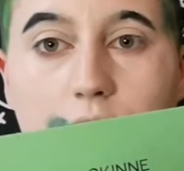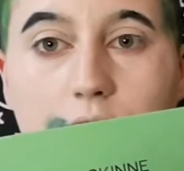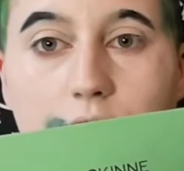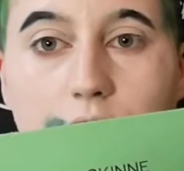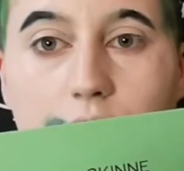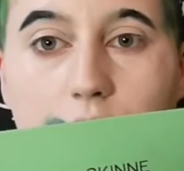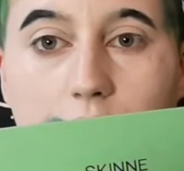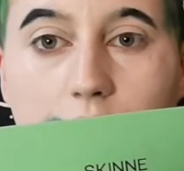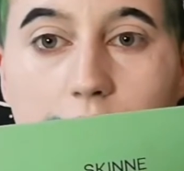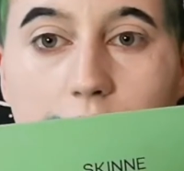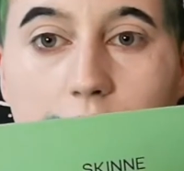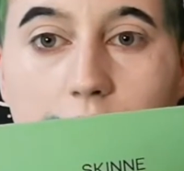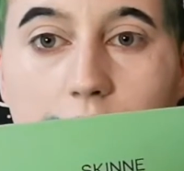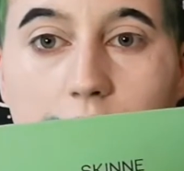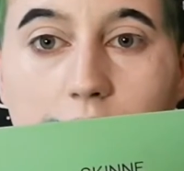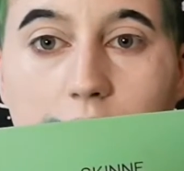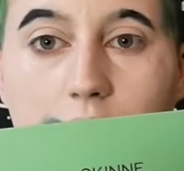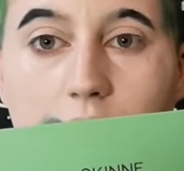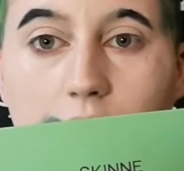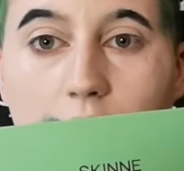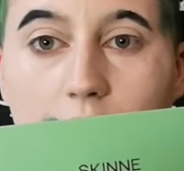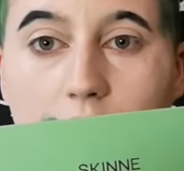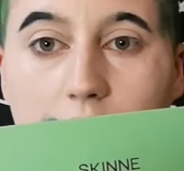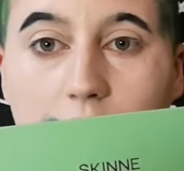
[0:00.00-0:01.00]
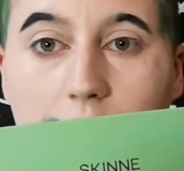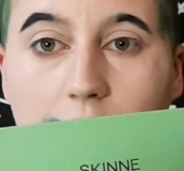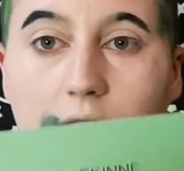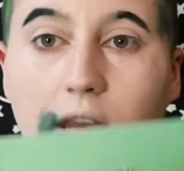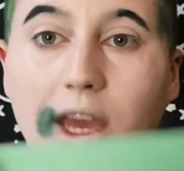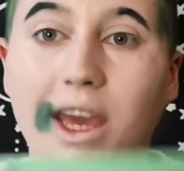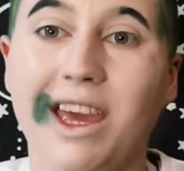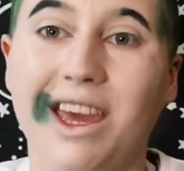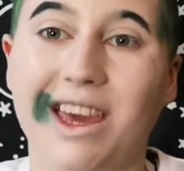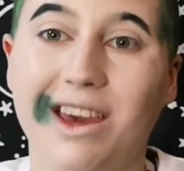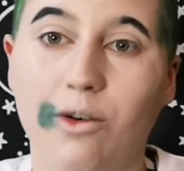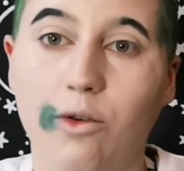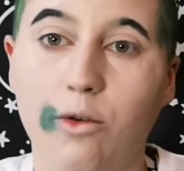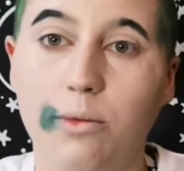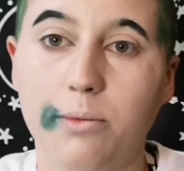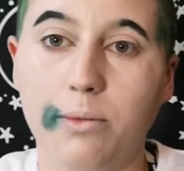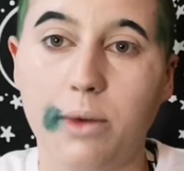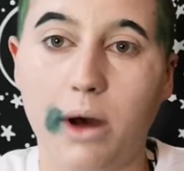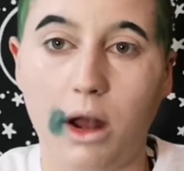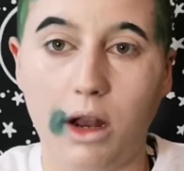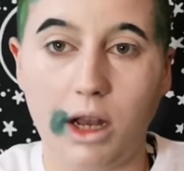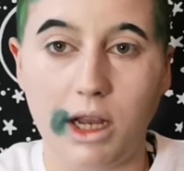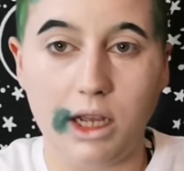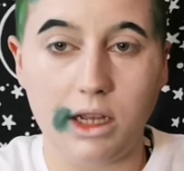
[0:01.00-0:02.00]
London Notting Hill
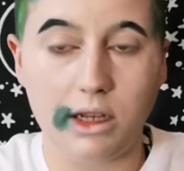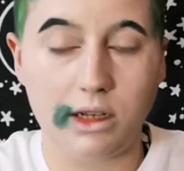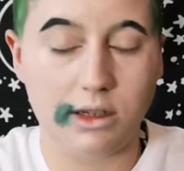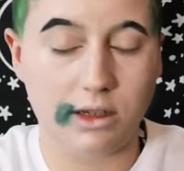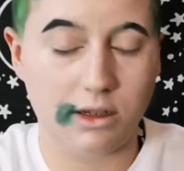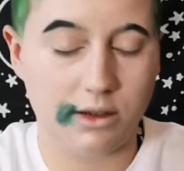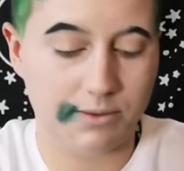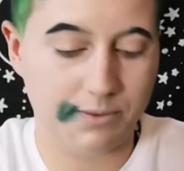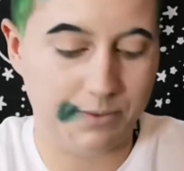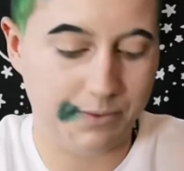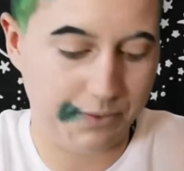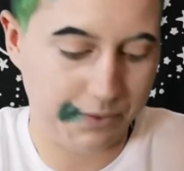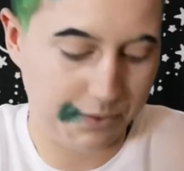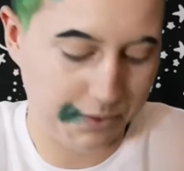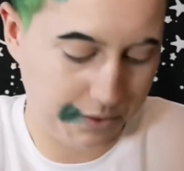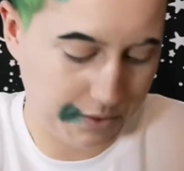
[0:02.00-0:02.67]
palette.